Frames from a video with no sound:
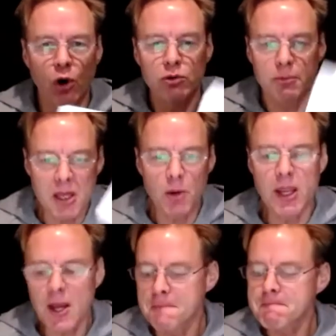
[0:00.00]
Here we go.
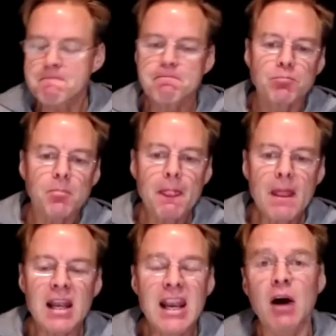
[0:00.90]

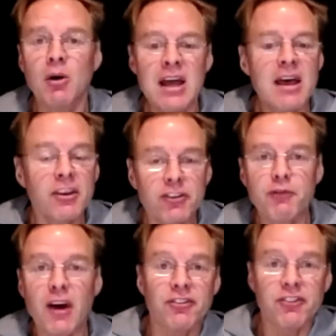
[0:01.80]
Now, this is
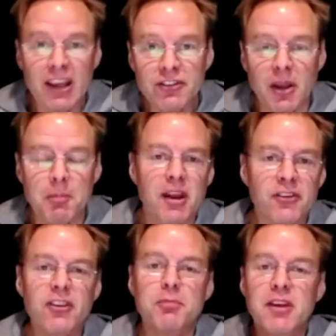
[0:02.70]
fantastic because this
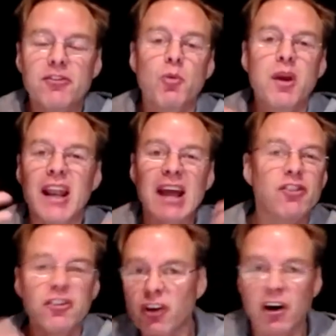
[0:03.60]
means that we can actually
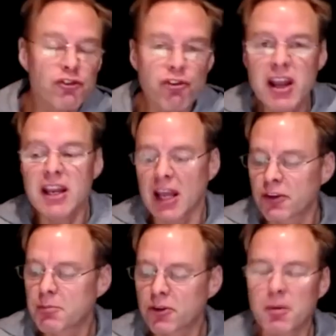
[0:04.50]
start trading. It's much,
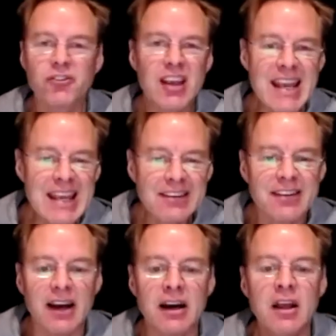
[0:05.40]
much easier.
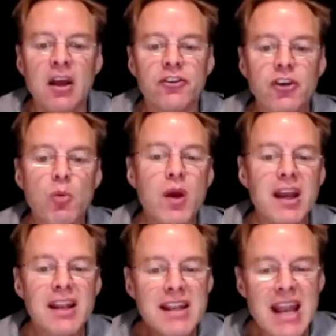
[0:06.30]
So we
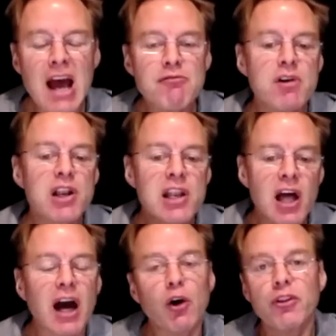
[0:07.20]
can now rely on
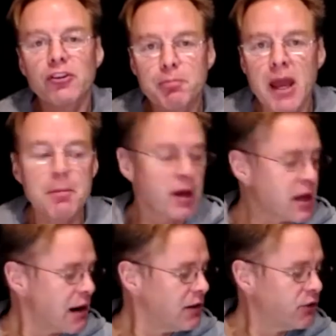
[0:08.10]
this paper
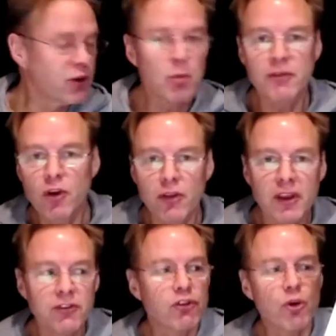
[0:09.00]
currency. We've got these
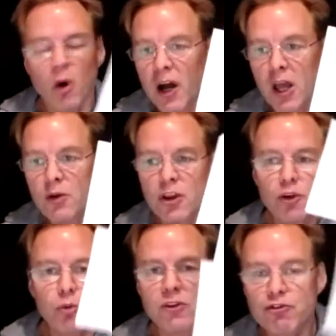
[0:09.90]
two IOUs. We're
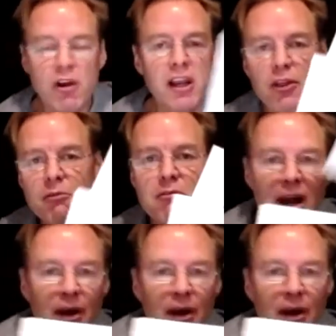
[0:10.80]
trading them around